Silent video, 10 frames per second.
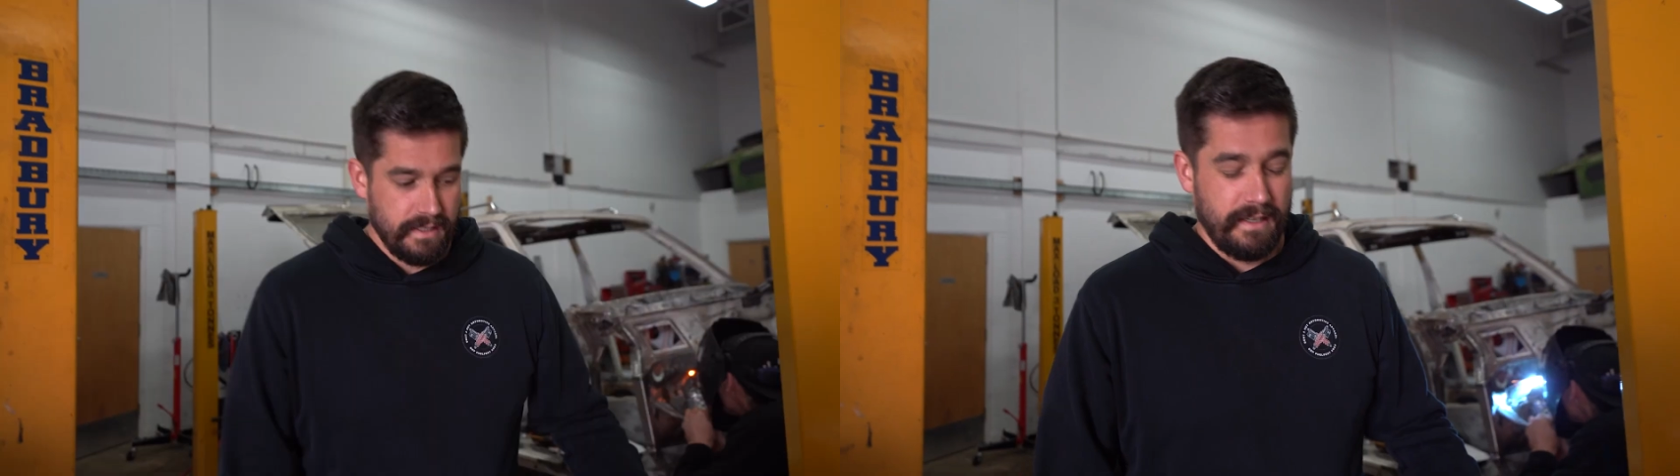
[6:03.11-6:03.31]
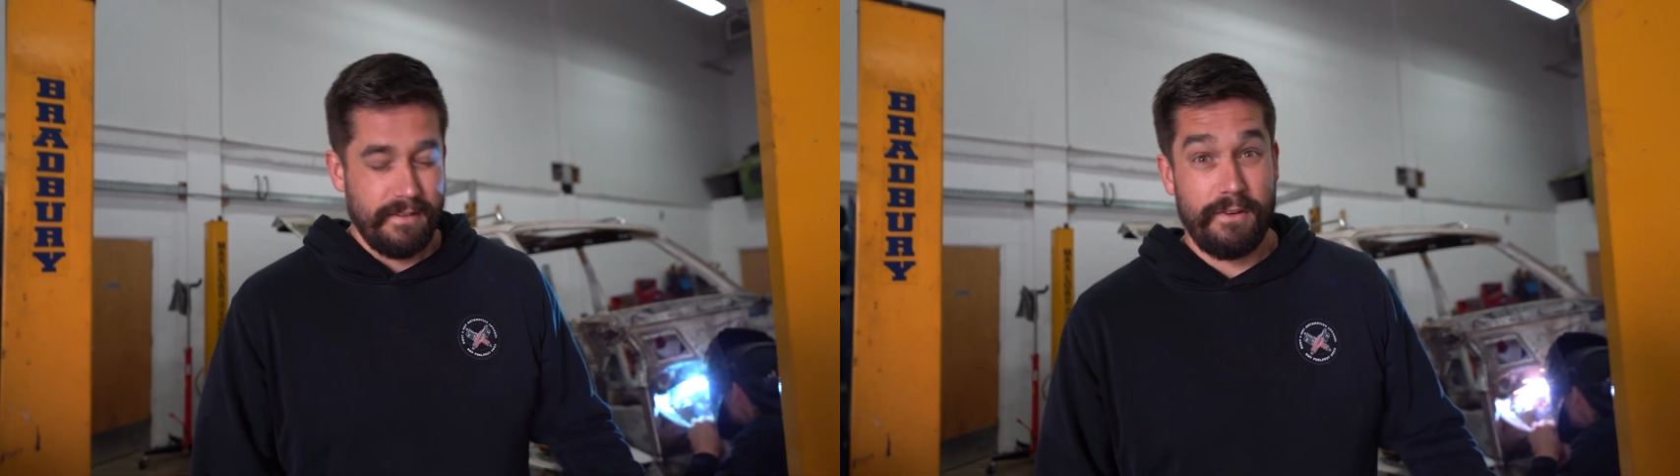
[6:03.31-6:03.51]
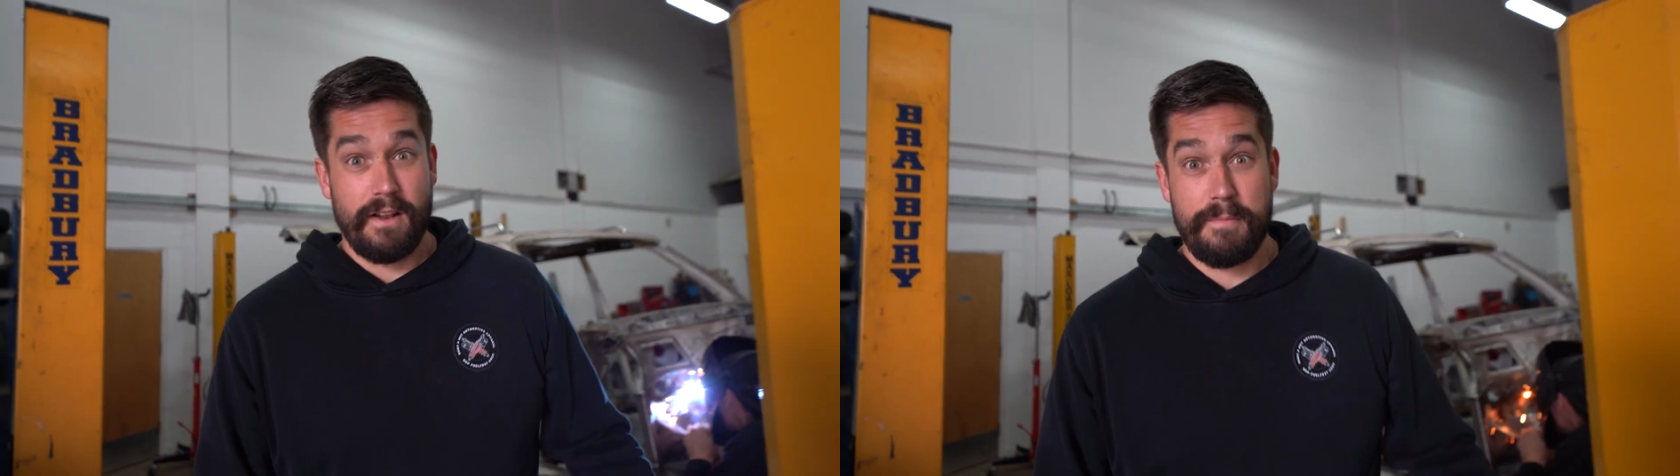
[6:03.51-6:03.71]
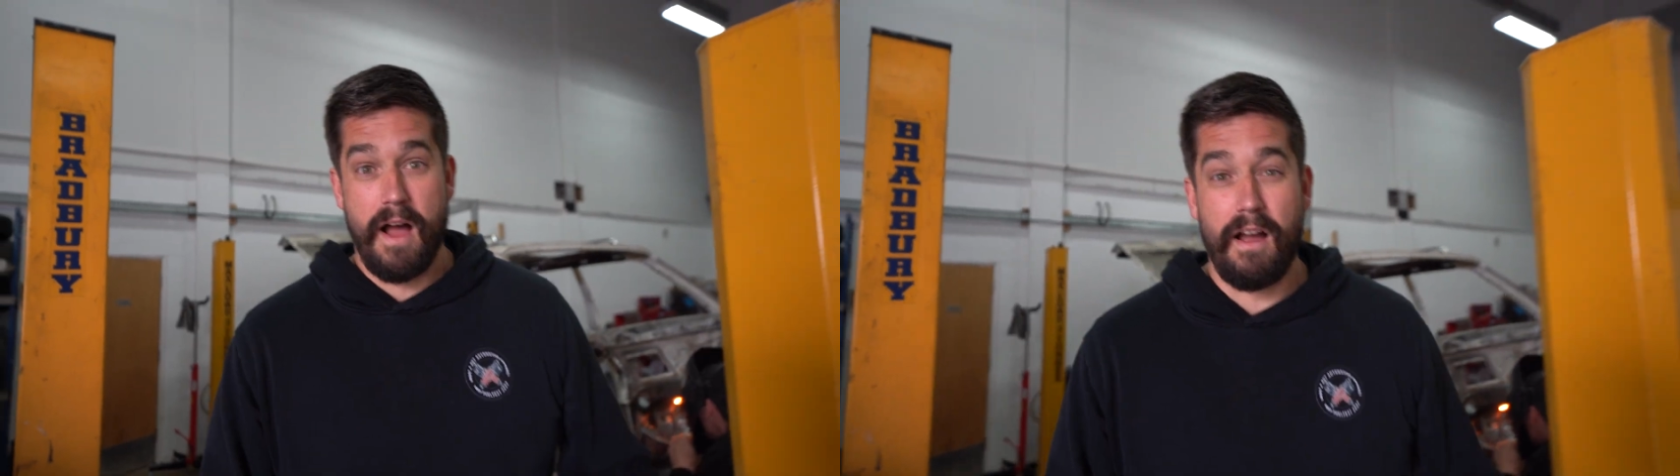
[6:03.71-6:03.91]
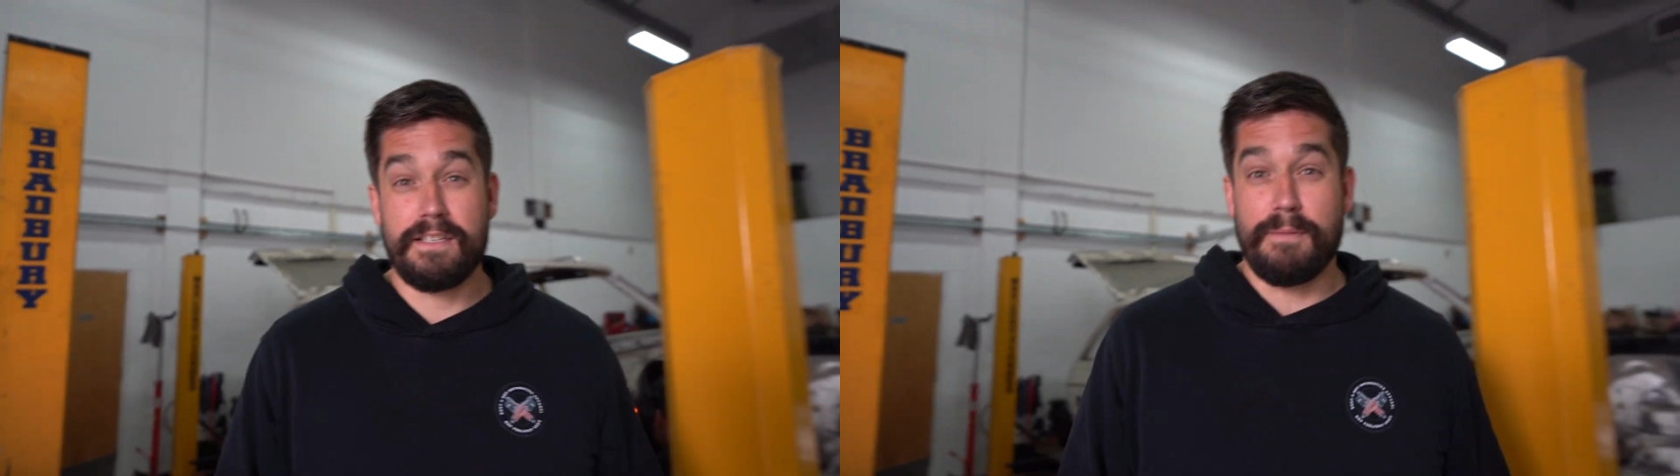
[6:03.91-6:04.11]
I feel like
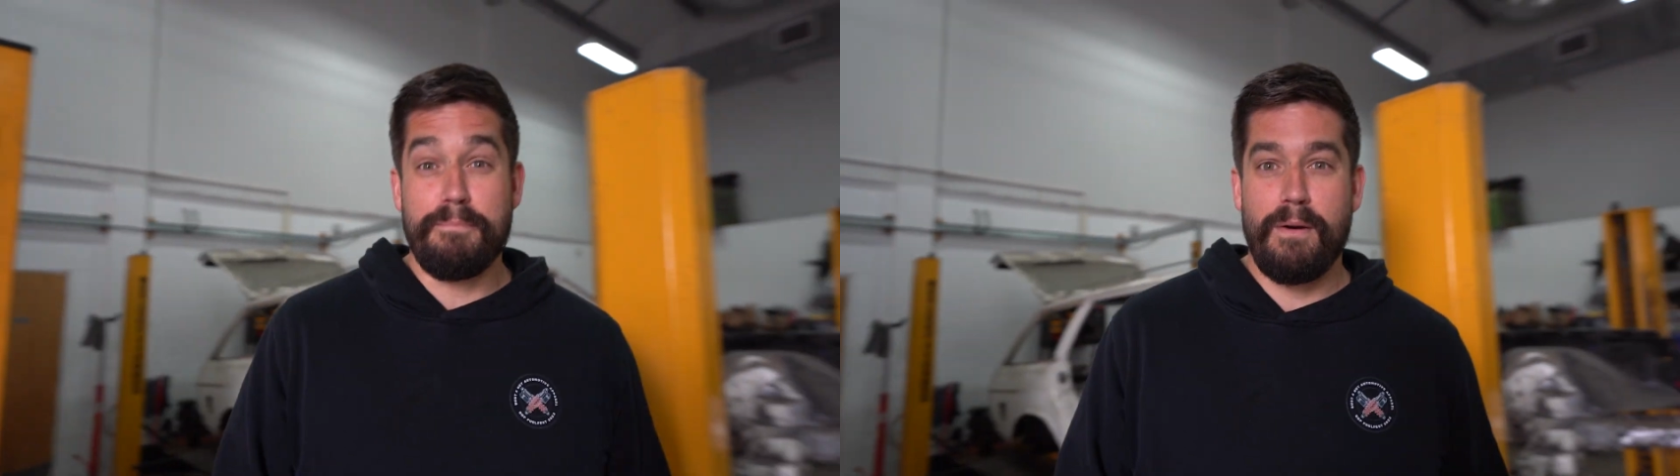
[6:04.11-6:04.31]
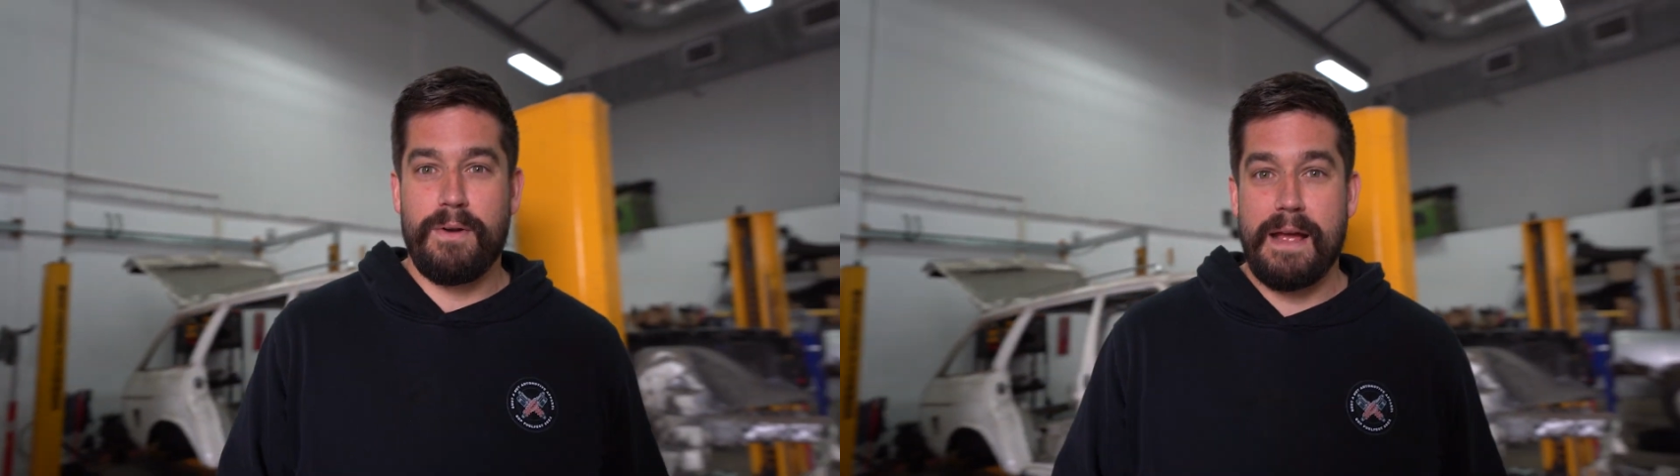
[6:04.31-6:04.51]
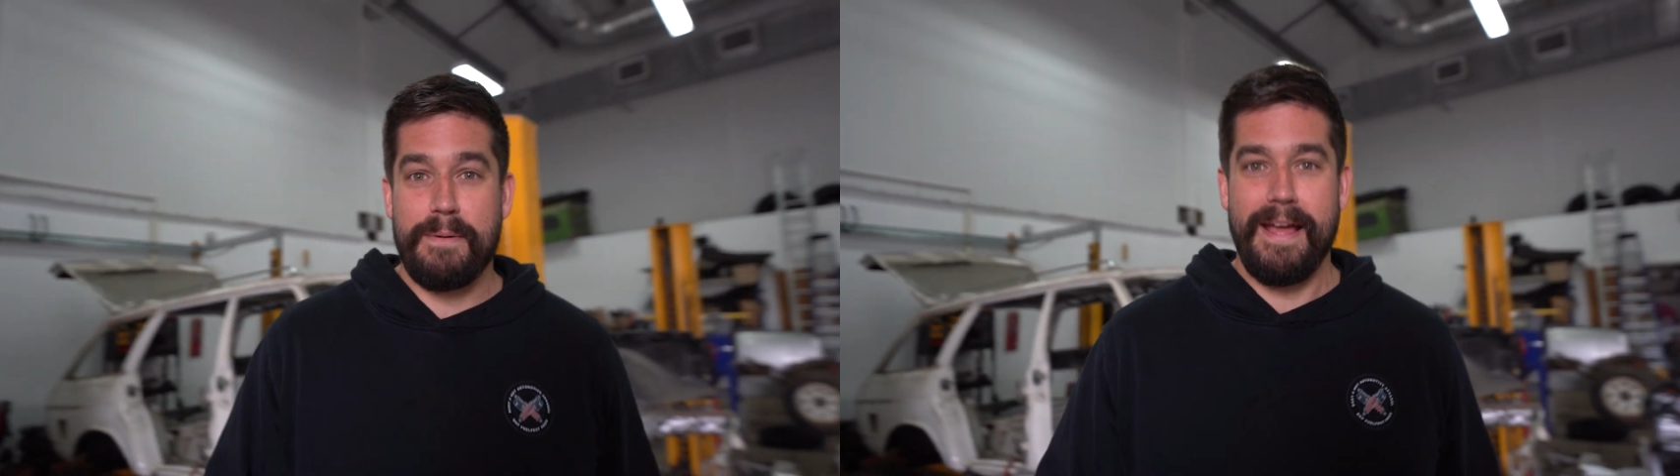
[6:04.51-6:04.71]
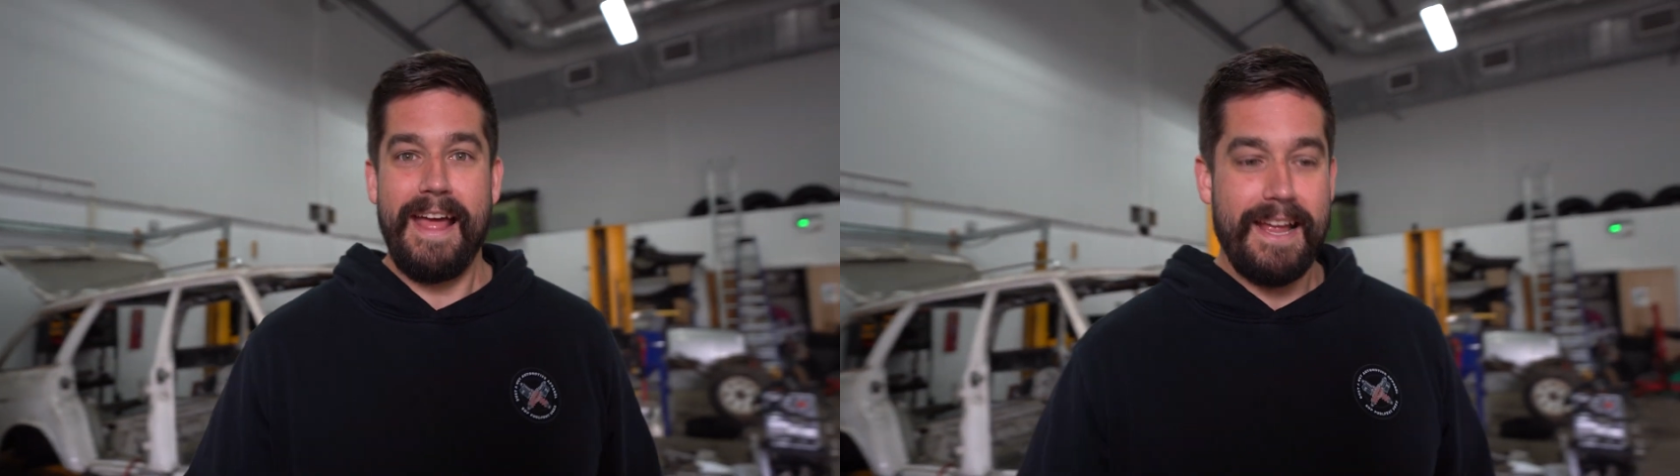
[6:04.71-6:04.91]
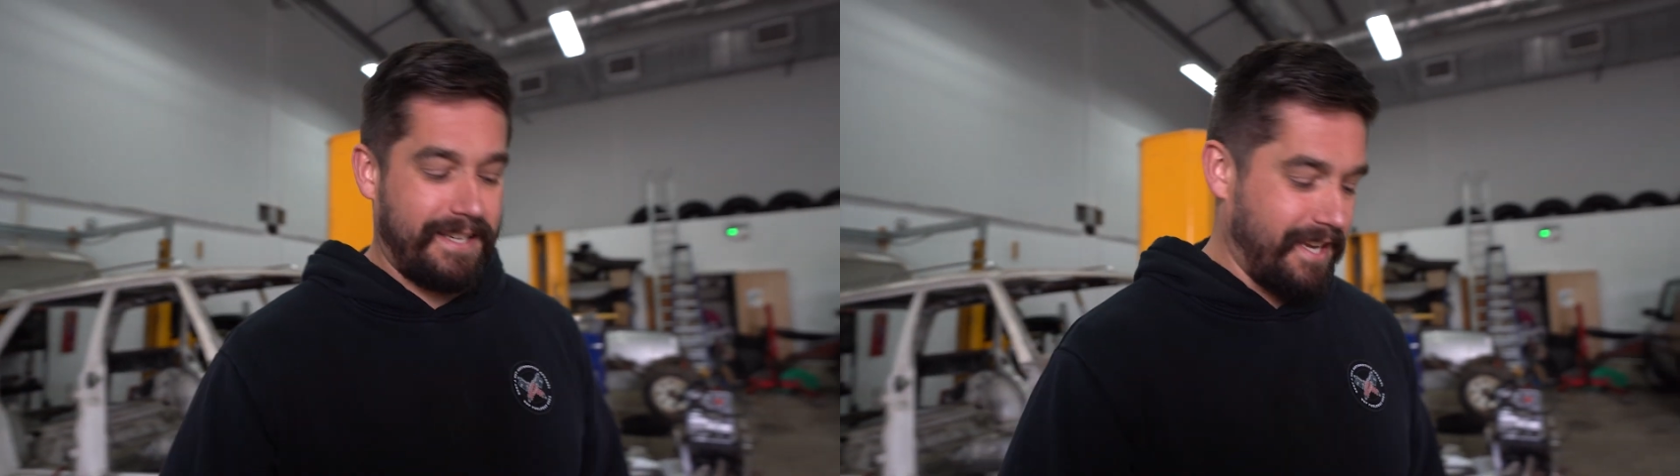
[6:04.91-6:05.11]
my eyes are melting out of my
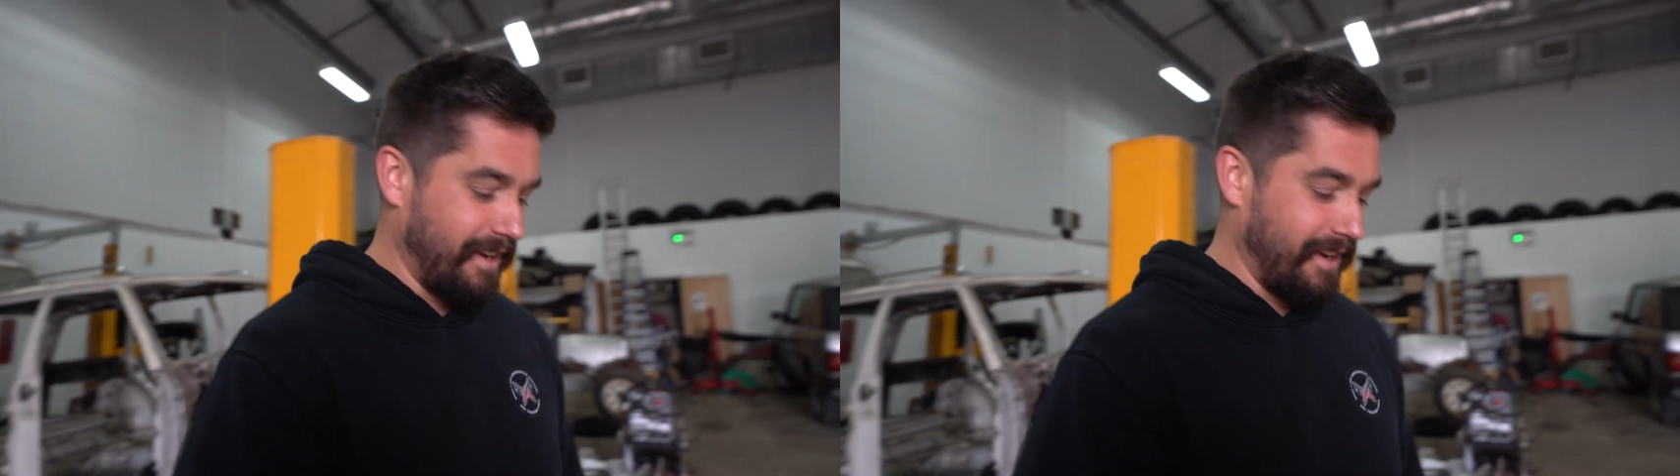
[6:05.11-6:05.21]
head.